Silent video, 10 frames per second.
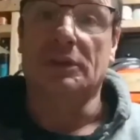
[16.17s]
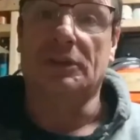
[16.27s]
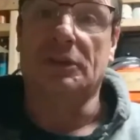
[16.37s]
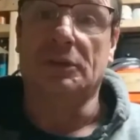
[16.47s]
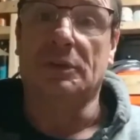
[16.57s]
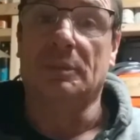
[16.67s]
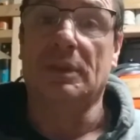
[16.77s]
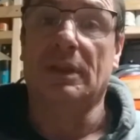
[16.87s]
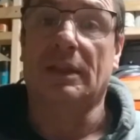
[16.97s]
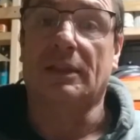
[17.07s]
issue, and
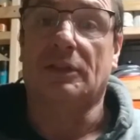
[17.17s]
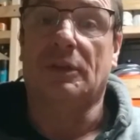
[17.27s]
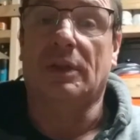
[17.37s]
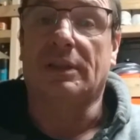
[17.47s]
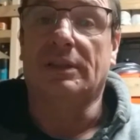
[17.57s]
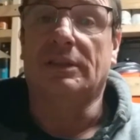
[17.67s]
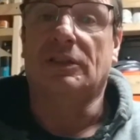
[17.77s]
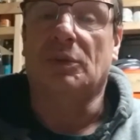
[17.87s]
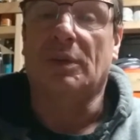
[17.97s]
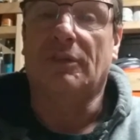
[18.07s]
being that the truck
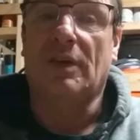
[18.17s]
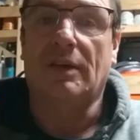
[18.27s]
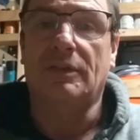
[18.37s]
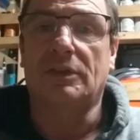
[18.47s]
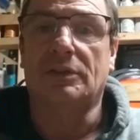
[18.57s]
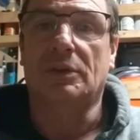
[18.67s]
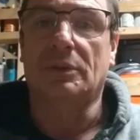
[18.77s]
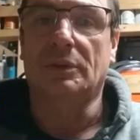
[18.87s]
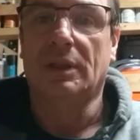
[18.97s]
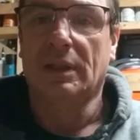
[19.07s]
is 25 years
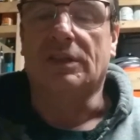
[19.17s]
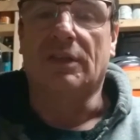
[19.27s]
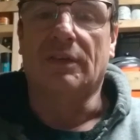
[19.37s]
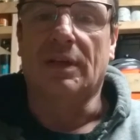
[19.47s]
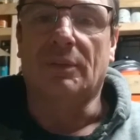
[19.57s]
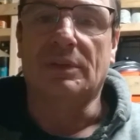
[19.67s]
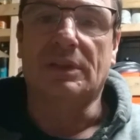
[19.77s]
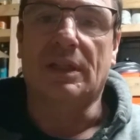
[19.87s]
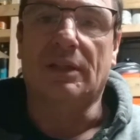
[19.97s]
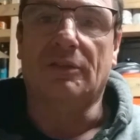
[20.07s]
old, discovered that it
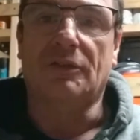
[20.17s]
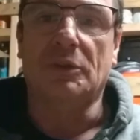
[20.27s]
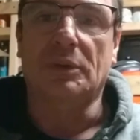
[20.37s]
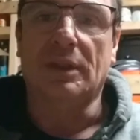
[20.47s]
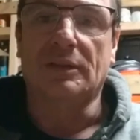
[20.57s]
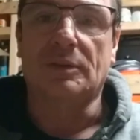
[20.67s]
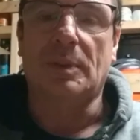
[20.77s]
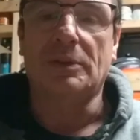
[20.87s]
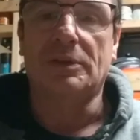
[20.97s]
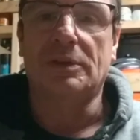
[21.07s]
wasn't getting the fuel that it's
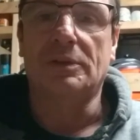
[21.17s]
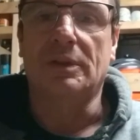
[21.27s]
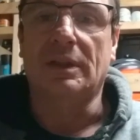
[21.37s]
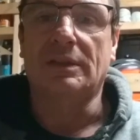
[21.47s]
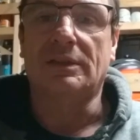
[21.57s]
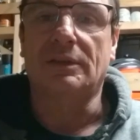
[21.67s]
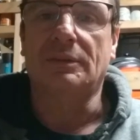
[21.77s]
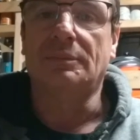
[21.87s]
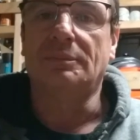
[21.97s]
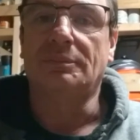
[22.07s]
supposed to, and
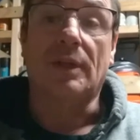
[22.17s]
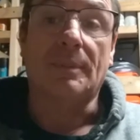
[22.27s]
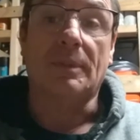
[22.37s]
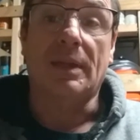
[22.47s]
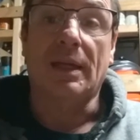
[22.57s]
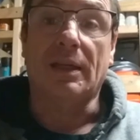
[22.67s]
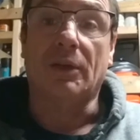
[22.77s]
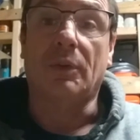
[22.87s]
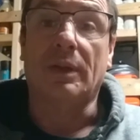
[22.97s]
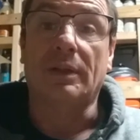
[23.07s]
so dropped the tank
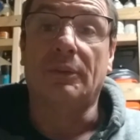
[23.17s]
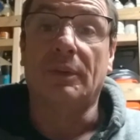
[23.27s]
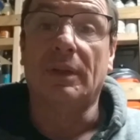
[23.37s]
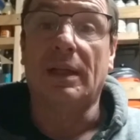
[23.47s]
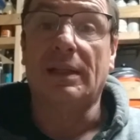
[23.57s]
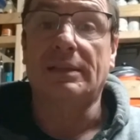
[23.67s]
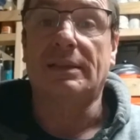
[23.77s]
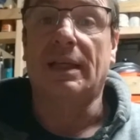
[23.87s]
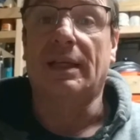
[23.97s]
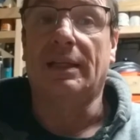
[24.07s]
and quickly
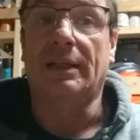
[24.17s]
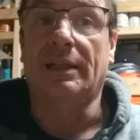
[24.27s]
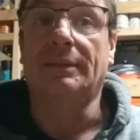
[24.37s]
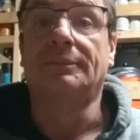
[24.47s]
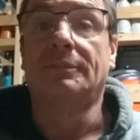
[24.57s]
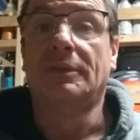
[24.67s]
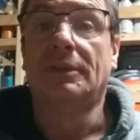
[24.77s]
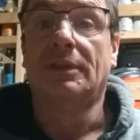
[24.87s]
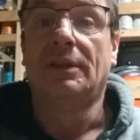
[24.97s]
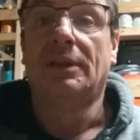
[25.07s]
realized that uh,
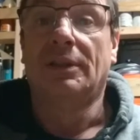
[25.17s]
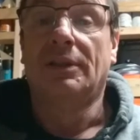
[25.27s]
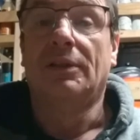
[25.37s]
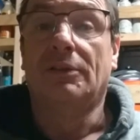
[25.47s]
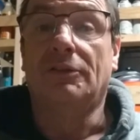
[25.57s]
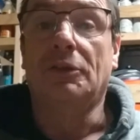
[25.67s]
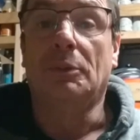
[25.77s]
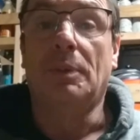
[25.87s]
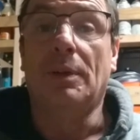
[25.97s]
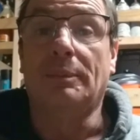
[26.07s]

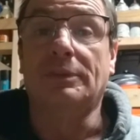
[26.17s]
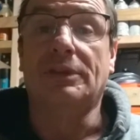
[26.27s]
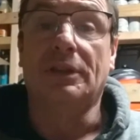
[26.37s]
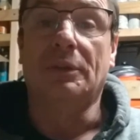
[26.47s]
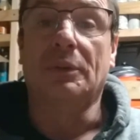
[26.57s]
fuel pump was in